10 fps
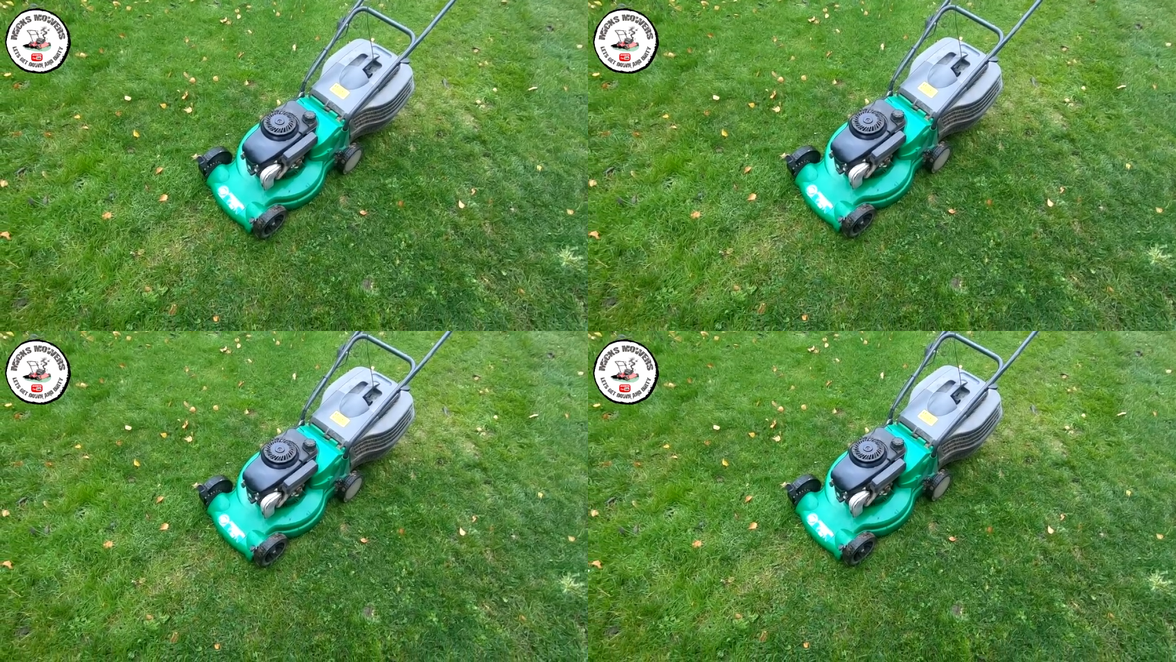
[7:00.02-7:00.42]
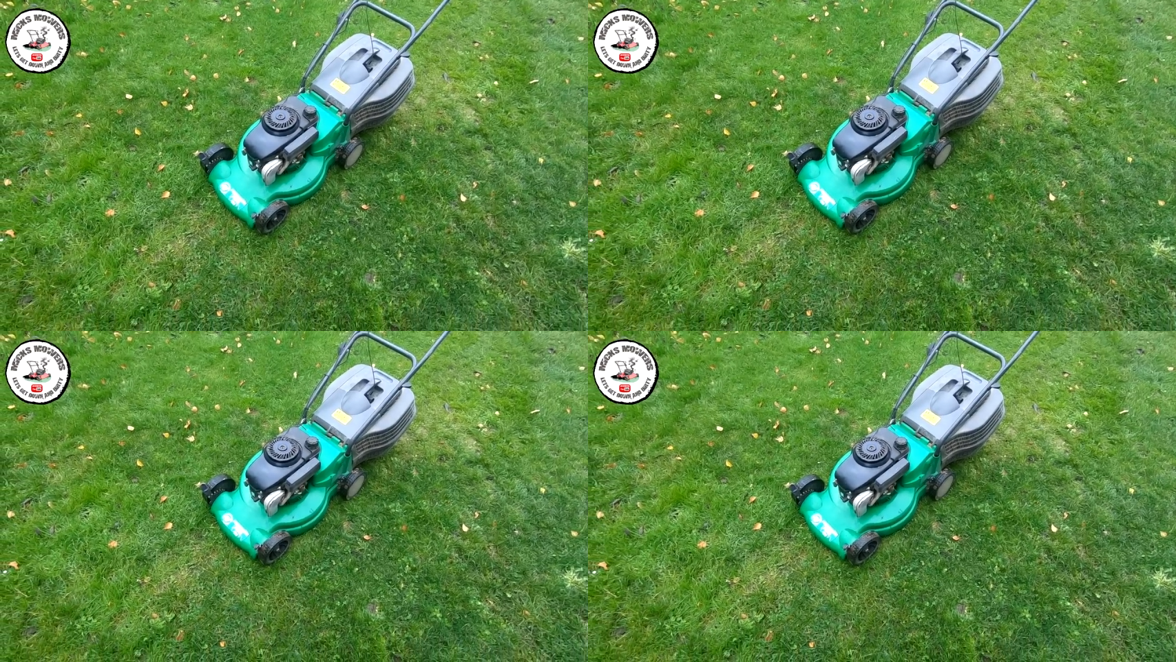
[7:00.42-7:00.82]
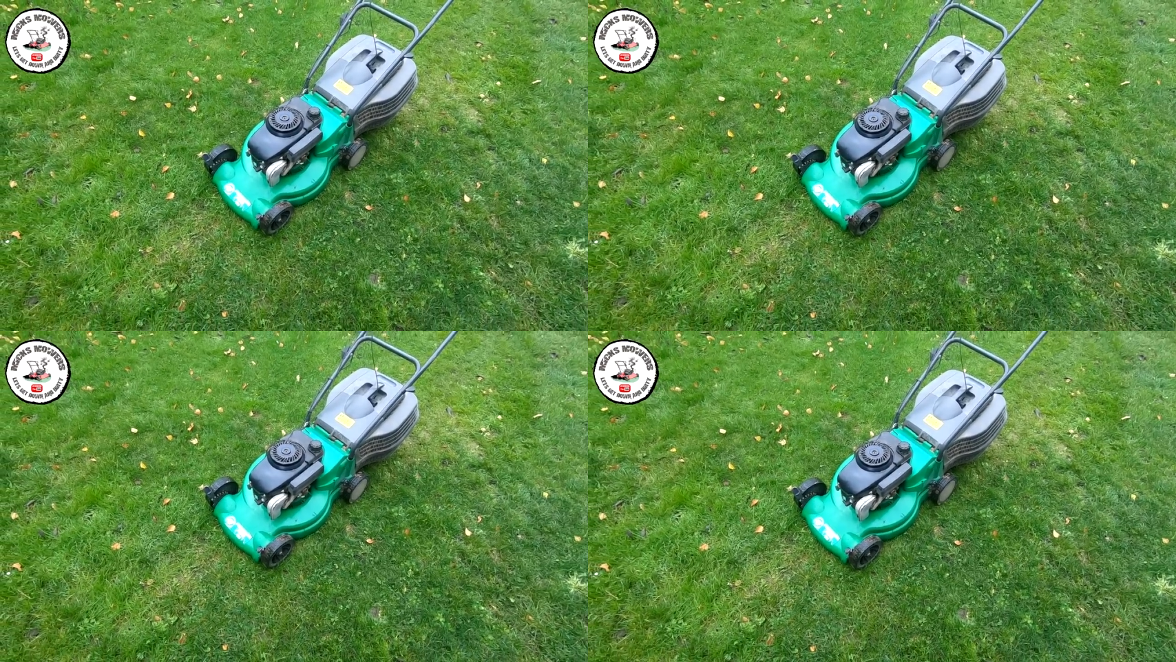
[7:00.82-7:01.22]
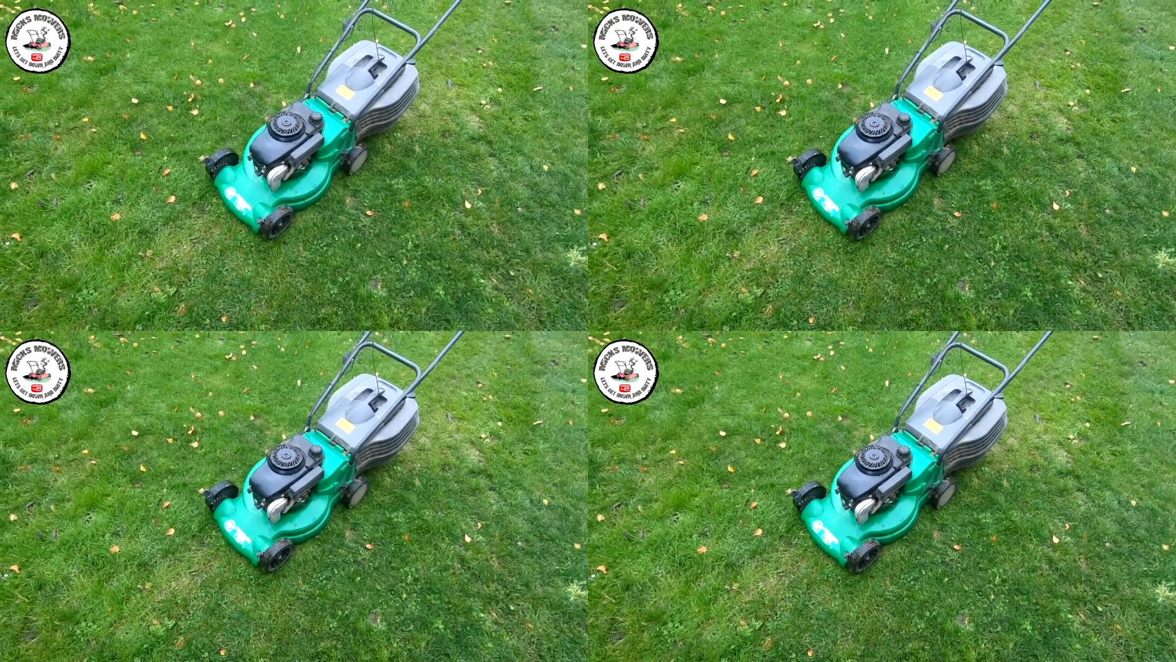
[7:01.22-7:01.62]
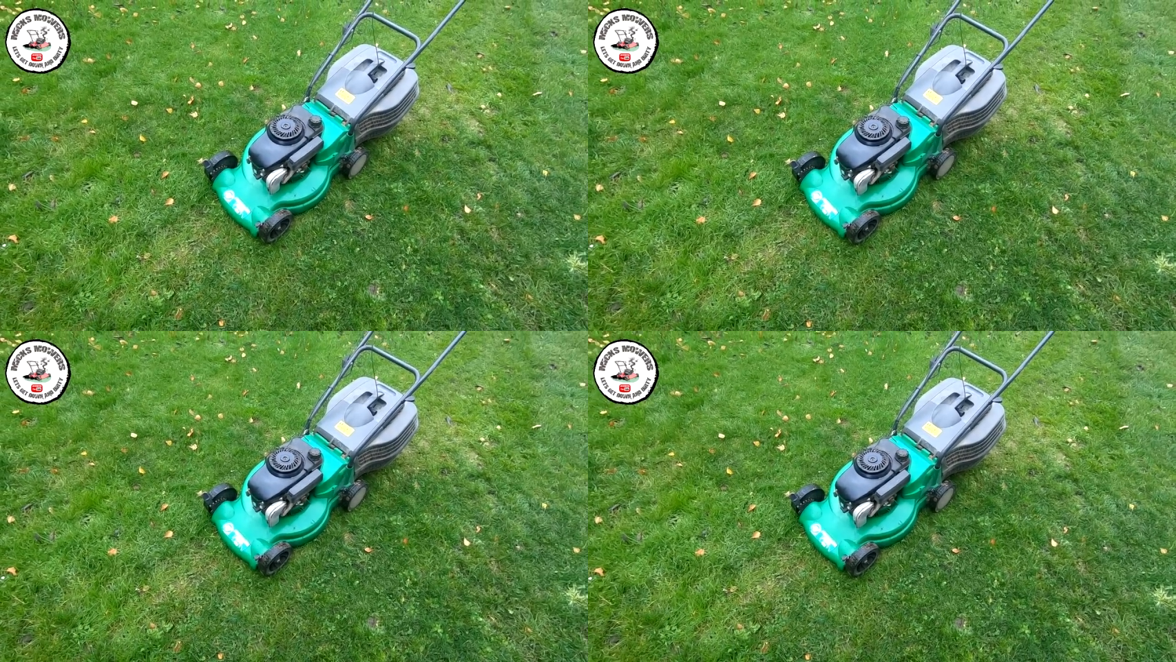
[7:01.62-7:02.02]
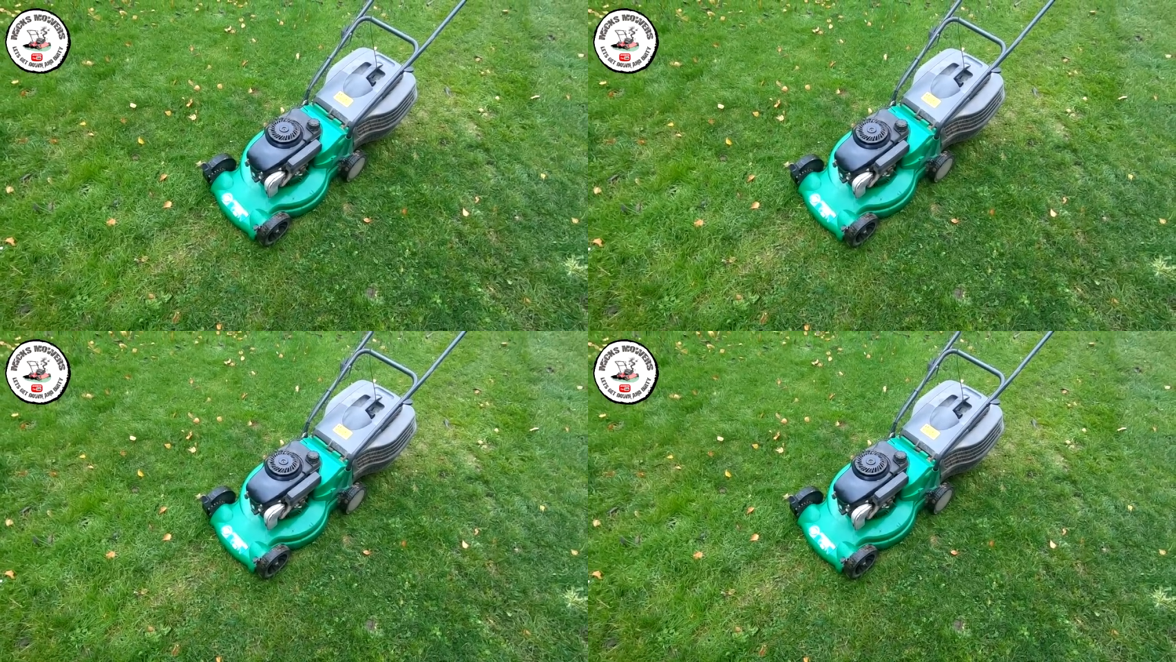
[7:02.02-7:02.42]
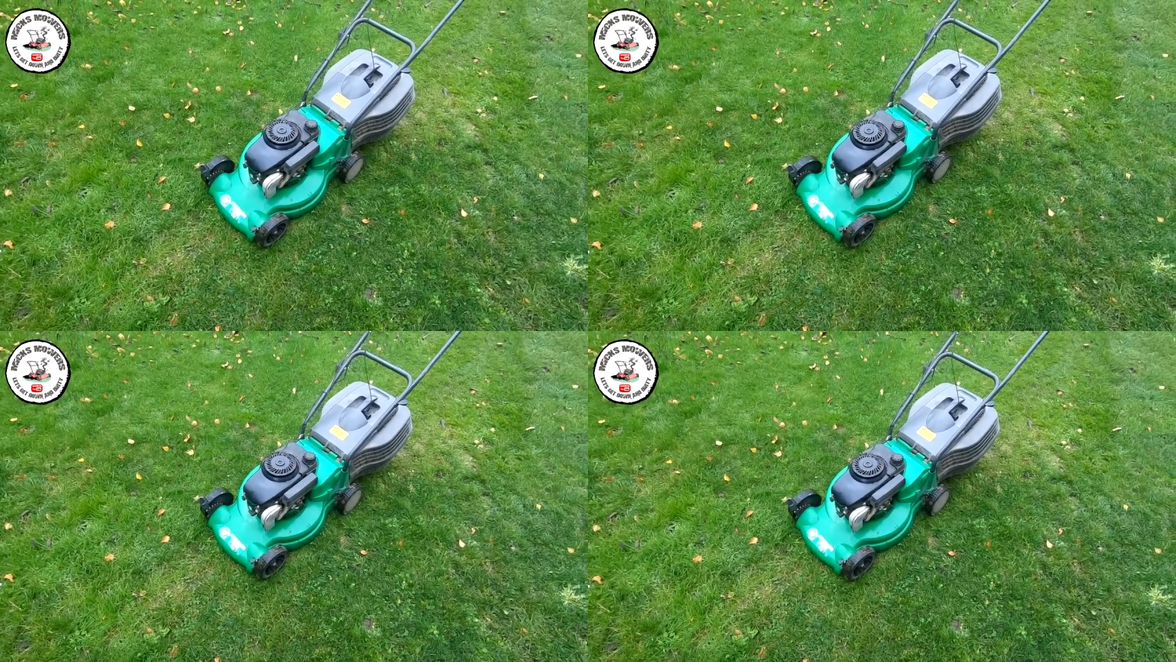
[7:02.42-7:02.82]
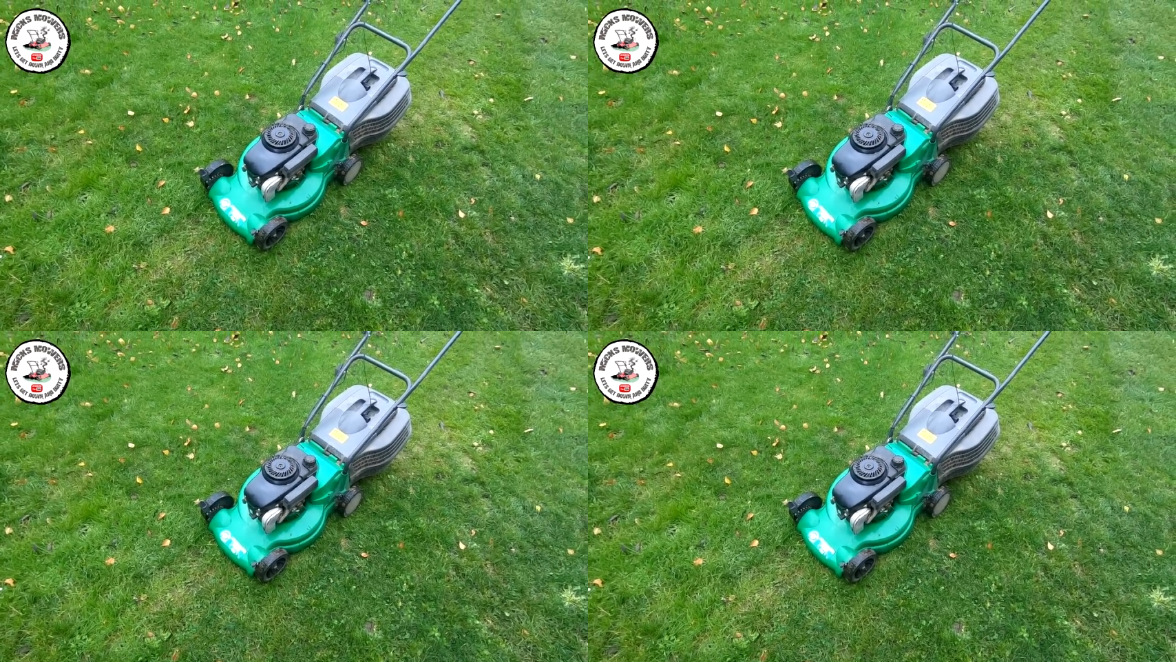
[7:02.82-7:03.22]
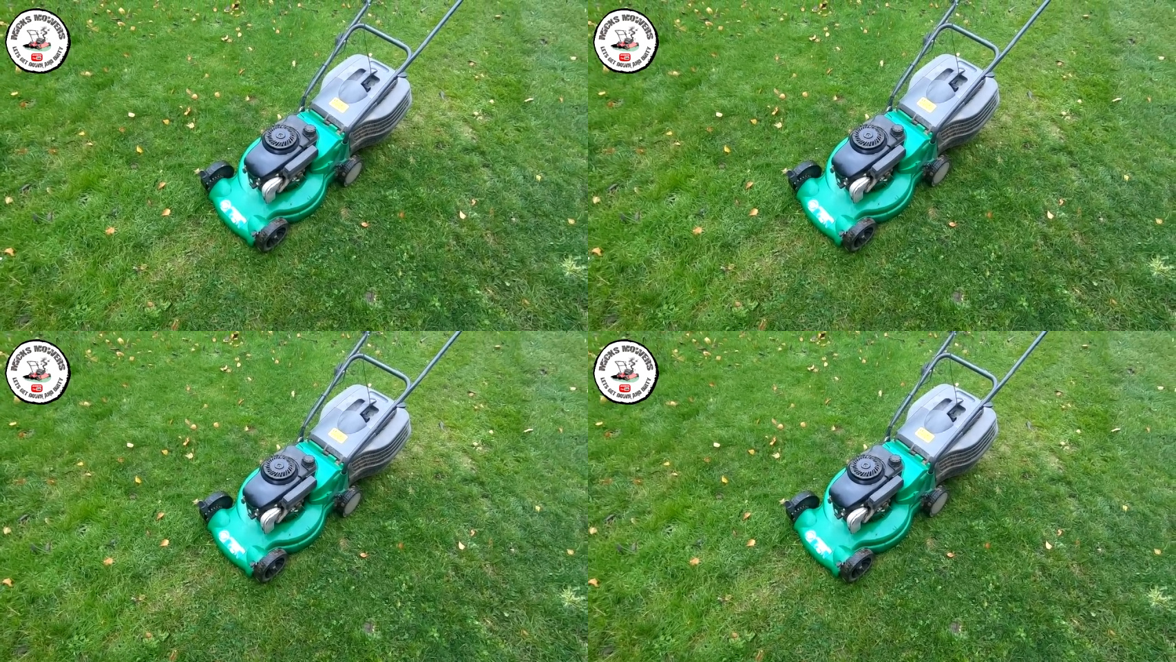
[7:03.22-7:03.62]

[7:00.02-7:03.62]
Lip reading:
Nobody's mouth can be seen.